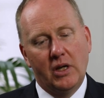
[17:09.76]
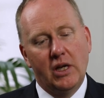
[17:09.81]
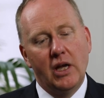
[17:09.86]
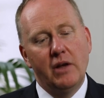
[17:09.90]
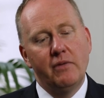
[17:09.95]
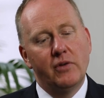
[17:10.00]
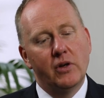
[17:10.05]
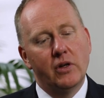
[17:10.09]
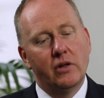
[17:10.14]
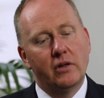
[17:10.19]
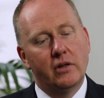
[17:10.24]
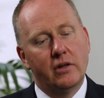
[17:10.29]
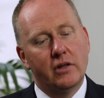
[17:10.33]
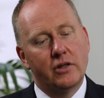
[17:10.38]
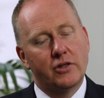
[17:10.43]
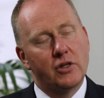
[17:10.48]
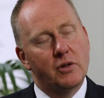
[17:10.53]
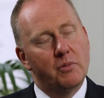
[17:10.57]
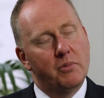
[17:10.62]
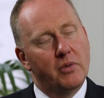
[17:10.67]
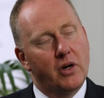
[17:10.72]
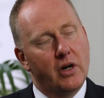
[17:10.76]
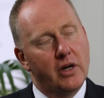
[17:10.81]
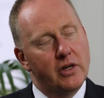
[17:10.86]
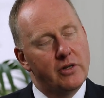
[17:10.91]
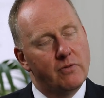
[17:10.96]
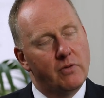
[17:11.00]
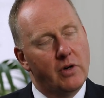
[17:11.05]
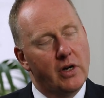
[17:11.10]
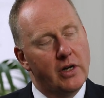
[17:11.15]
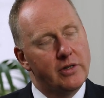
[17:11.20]
given the sort of
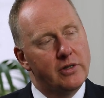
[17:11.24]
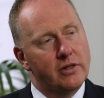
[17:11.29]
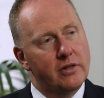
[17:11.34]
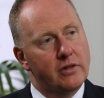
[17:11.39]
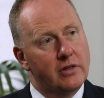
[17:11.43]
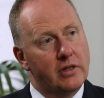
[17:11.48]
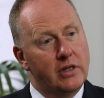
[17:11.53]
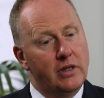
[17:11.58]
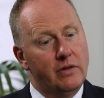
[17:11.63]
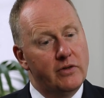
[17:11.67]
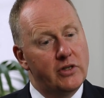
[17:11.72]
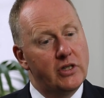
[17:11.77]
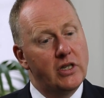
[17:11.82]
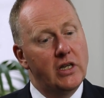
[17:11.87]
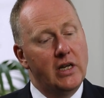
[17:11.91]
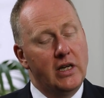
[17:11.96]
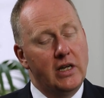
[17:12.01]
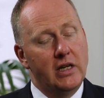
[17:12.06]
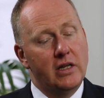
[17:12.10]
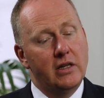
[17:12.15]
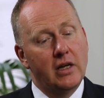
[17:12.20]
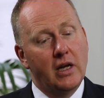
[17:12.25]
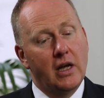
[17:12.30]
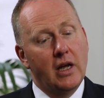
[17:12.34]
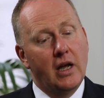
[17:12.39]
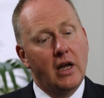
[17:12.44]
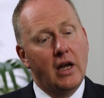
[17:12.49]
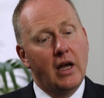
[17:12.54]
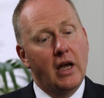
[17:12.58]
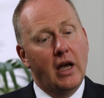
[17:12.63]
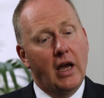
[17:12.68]
price rises you've seen,
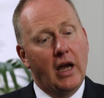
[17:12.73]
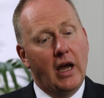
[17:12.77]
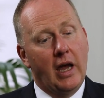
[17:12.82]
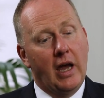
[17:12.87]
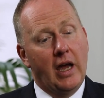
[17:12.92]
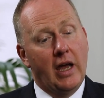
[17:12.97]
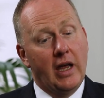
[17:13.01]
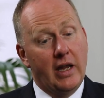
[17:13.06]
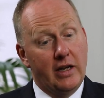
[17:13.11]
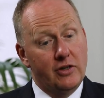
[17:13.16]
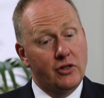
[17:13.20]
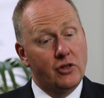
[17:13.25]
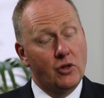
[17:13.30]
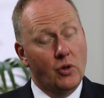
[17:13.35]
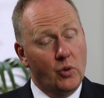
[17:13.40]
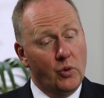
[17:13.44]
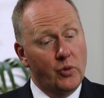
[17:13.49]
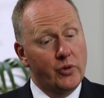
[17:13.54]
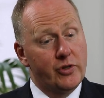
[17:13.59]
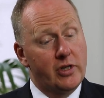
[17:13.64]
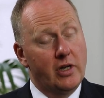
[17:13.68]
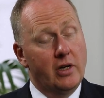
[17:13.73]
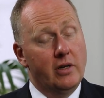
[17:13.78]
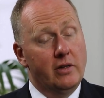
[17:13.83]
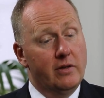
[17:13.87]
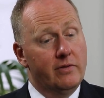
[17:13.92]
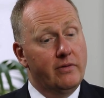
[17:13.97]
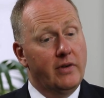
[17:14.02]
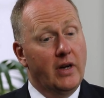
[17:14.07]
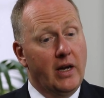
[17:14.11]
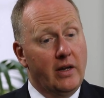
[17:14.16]
and also
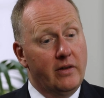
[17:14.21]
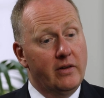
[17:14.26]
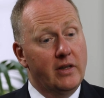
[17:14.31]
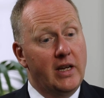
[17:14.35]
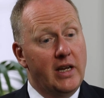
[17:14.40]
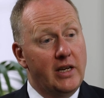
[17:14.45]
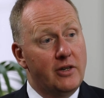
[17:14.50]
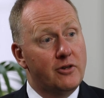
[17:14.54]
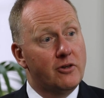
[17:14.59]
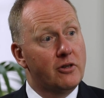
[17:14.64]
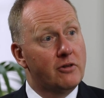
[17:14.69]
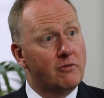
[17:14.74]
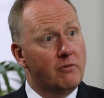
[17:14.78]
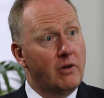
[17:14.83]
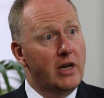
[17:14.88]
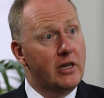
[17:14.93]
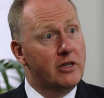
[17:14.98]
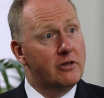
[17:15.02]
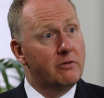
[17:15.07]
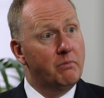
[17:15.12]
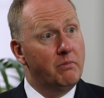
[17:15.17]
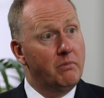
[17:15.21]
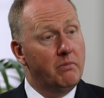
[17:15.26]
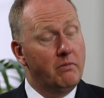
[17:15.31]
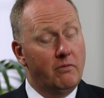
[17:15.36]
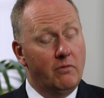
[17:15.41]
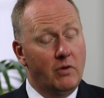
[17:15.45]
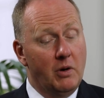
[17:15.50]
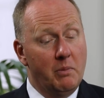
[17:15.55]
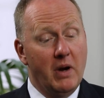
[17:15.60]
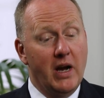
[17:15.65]
the fact that interest rates
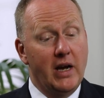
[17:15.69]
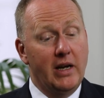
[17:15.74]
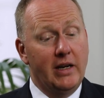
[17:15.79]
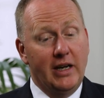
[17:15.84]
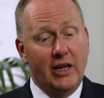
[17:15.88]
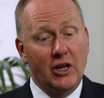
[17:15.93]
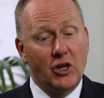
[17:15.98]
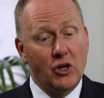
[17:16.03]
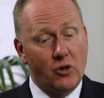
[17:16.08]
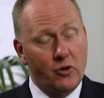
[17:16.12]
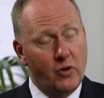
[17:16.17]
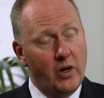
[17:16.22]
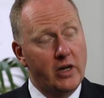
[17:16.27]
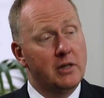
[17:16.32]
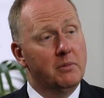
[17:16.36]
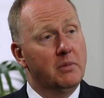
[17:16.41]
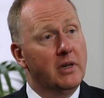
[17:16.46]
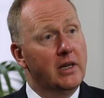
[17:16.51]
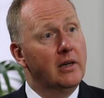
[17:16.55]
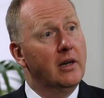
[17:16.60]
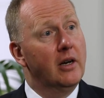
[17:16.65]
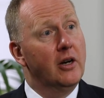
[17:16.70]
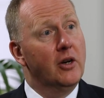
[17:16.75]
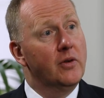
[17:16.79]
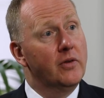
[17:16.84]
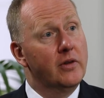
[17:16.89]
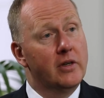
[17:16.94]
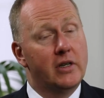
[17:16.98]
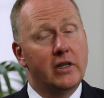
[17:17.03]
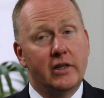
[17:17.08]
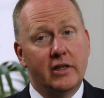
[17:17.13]
remain incredibly low,
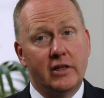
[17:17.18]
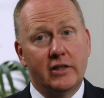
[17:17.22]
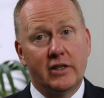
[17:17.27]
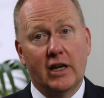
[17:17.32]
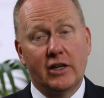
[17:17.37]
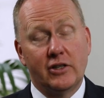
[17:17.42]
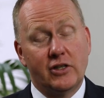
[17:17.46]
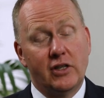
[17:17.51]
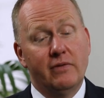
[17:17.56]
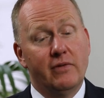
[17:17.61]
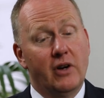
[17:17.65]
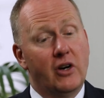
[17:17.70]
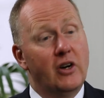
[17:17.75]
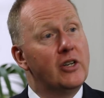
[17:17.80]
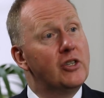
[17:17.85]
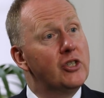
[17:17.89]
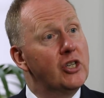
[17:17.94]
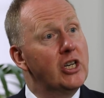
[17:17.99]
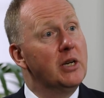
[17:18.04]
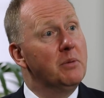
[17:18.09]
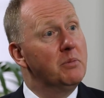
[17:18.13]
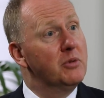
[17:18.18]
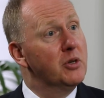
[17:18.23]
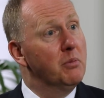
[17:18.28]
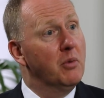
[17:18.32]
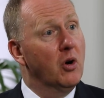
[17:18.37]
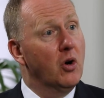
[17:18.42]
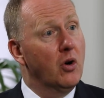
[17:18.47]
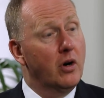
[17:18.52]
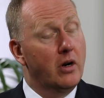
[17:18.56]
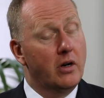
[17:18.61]
that it is actually very cheap to
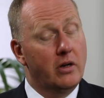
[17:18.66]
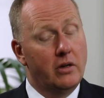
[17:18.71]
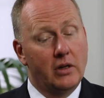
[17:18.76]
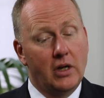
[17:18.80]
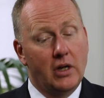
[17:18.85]
borrow.